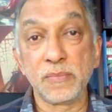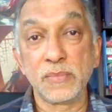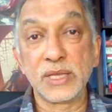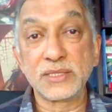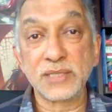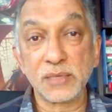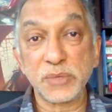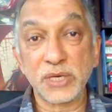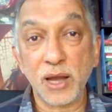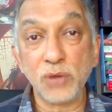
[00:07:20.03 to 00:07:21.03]
they set up
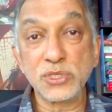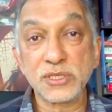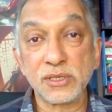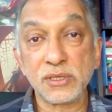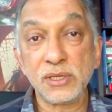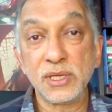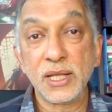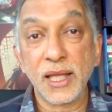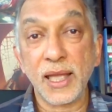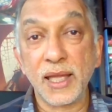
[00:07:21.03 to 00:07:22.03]
a council,
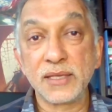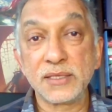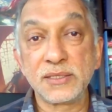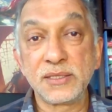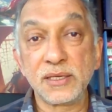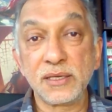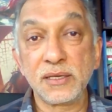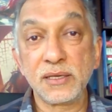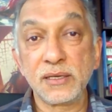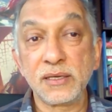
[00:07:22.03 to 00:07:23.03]
and
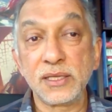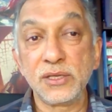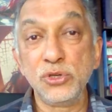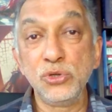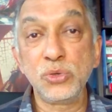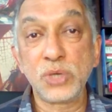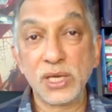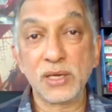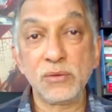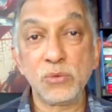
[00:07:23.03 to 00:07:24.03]
the new
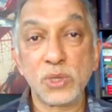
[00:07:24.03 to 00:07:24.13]
king,